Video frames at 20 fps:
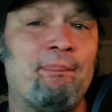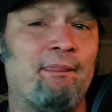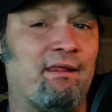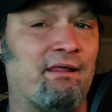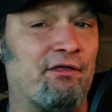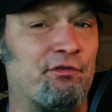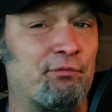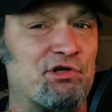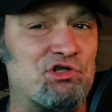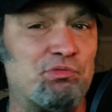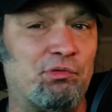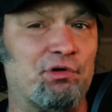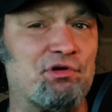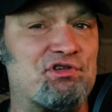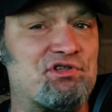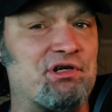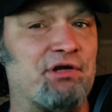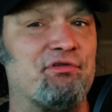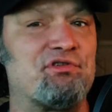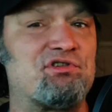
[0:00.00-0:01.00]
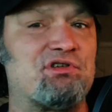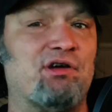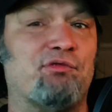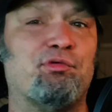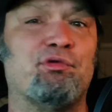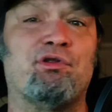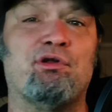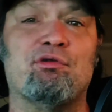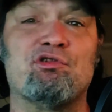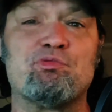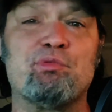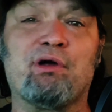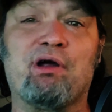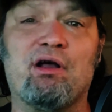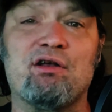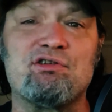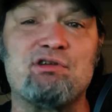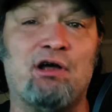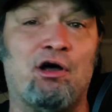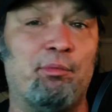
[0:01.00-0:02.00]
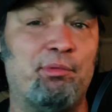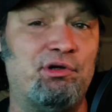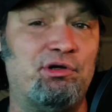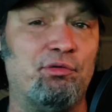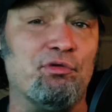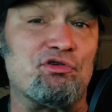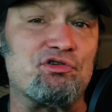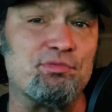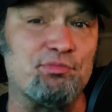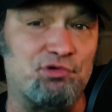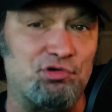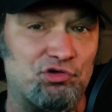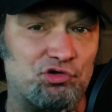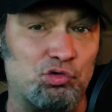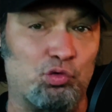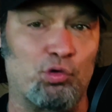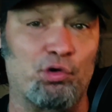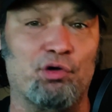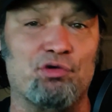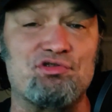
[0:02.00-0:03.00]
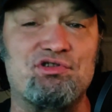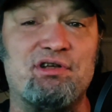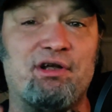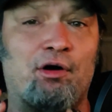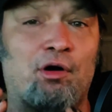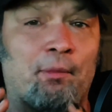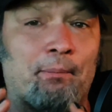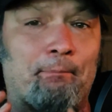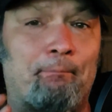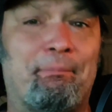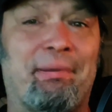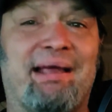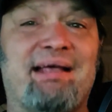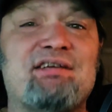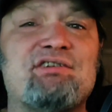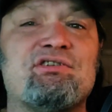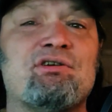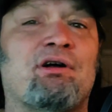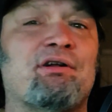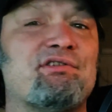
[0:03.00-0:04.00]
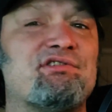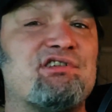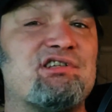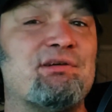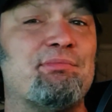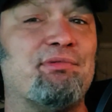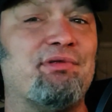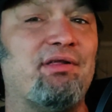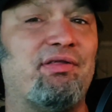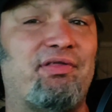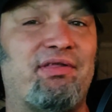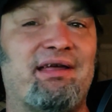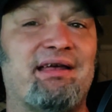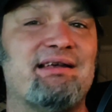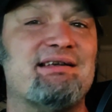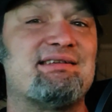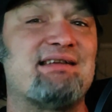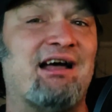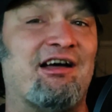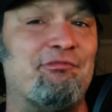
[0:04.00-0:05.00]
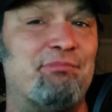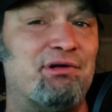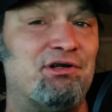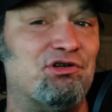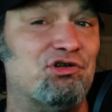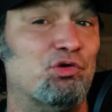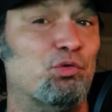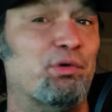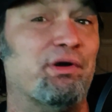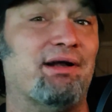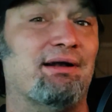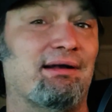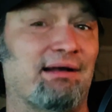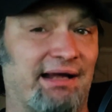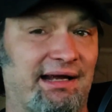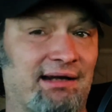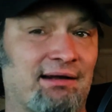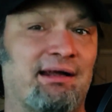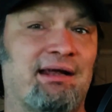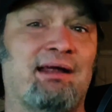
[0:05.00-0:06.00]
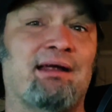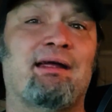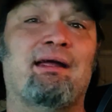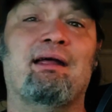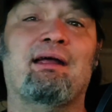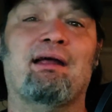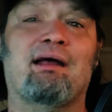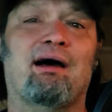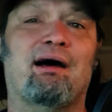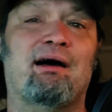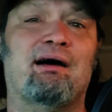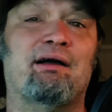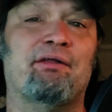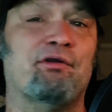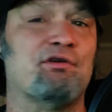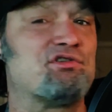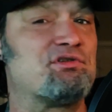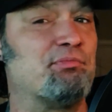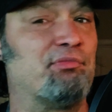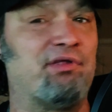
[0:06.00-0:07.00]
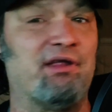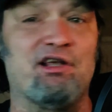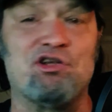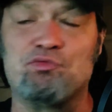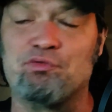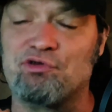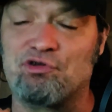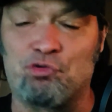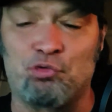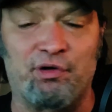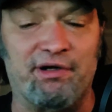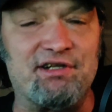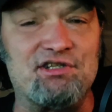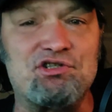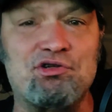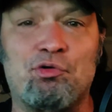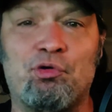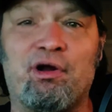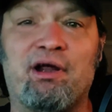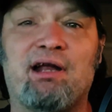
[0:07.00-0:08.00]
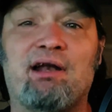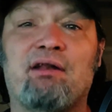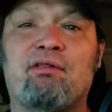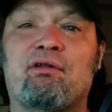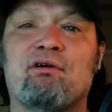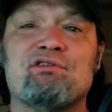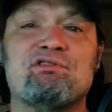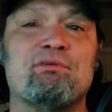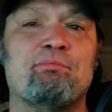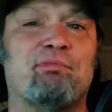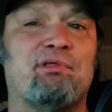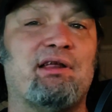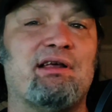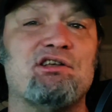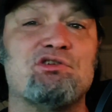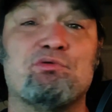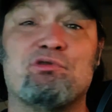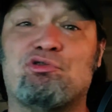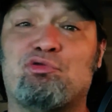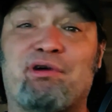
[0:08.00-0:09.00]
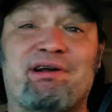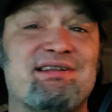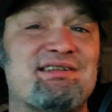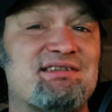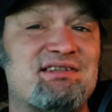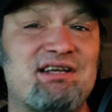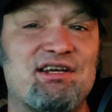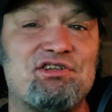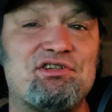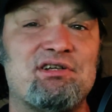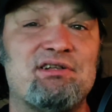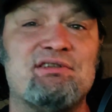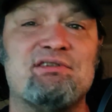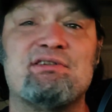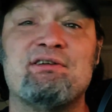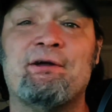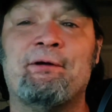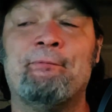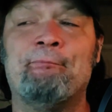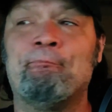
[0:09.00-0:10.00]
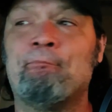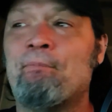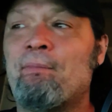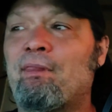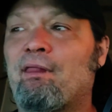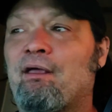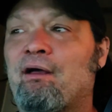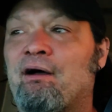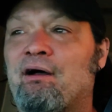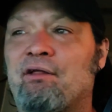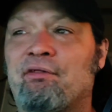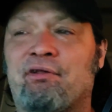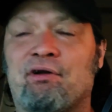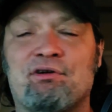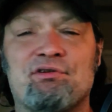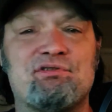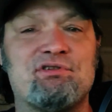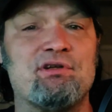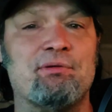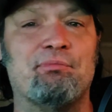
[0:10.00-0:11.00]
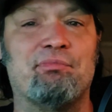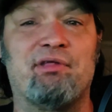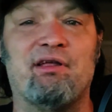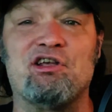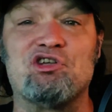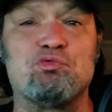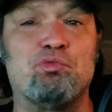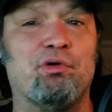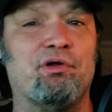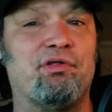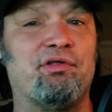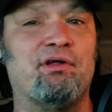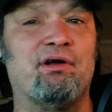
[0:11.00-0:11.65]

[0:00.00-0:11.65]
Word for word: Now, the reason I want to share this stuff with you is because I'll be doing some tutorials that are based on some of the things I've been doing lately. There's some things with green screen, there's some things with transitions, there's some things with